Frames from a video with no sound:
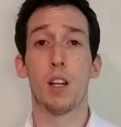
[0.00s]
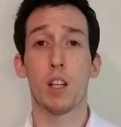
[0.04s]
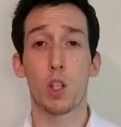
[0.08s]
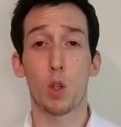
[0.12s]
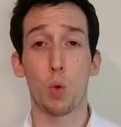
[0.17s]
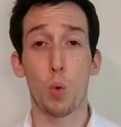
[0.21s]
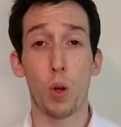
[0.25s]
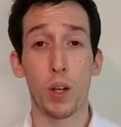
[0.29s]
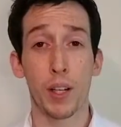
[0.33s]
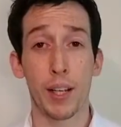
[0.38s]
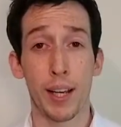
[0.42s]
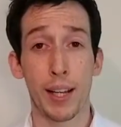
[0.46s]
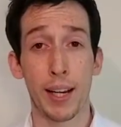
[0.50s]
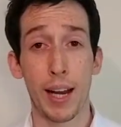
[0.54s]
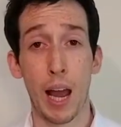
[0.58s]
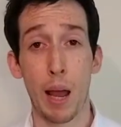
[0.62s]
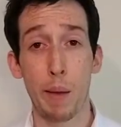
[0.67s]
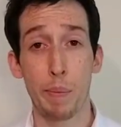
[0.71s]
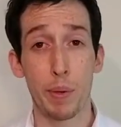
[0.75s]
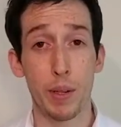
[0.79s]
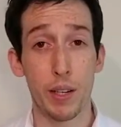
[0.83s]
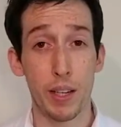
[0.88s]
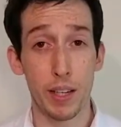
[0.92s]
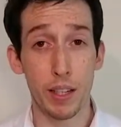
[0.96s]
So what can
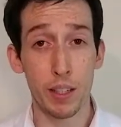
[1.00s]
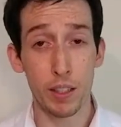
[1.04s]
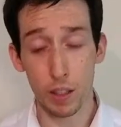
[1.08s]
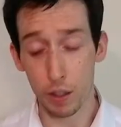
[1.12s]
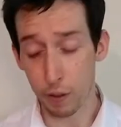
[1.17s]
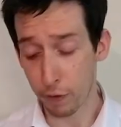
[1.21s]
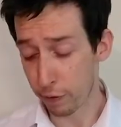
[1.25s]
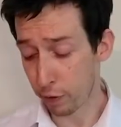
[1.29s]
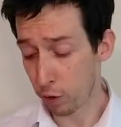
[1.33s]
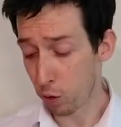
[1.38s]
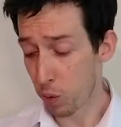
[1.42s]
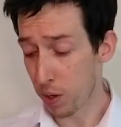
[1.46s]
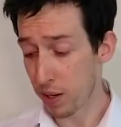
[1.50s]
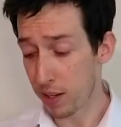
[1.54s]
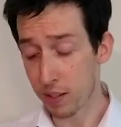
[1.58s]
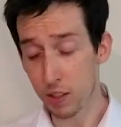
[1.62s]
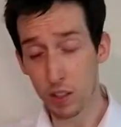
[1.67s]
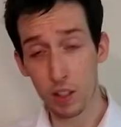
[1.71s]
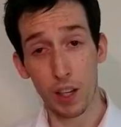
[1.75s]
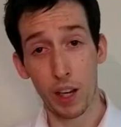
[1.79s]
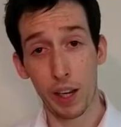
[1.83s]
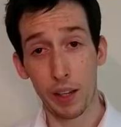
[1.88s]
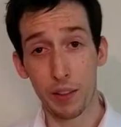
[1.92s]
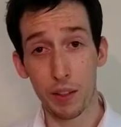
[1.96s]
happen is the fluid
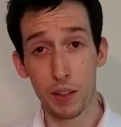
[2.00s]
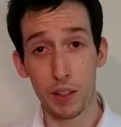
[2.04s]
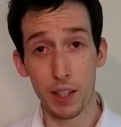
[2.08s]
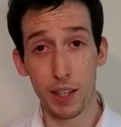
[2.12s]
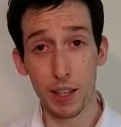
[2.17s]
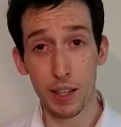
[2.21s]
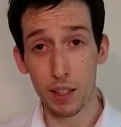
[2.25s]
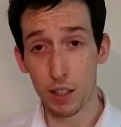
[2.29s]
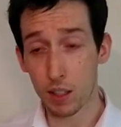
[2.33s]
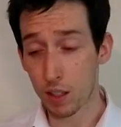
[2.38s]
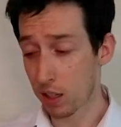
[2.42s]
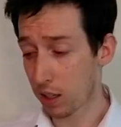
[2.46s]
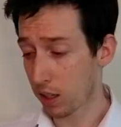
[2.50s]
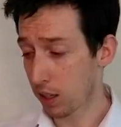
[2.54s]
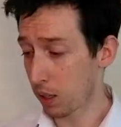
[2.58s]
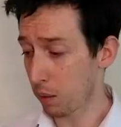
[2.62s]
inside the disc